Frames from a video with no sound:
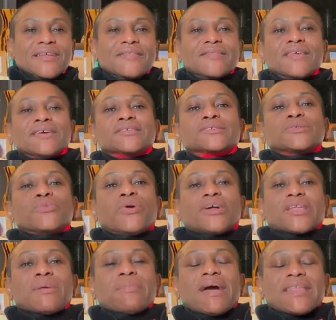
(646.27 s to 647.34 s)
This, the one
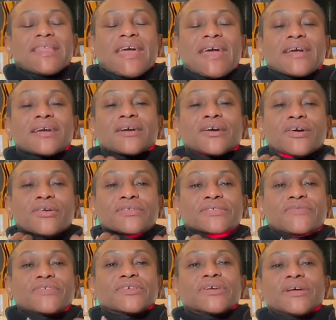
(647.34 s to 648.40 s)
on my neck goes
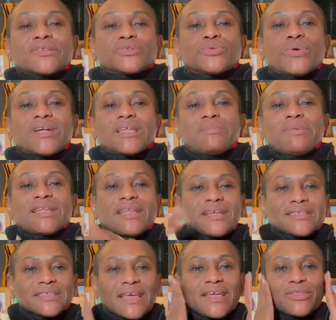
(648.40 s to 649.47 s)
for 20
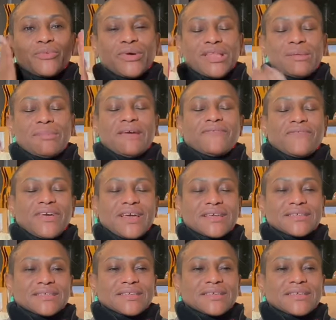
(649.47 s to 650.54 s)
minutes and the one on my
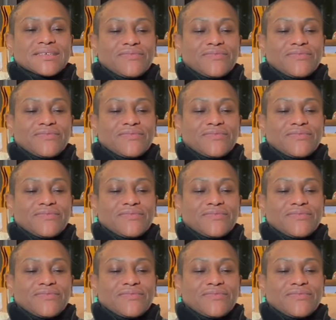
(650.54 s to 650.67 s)
face is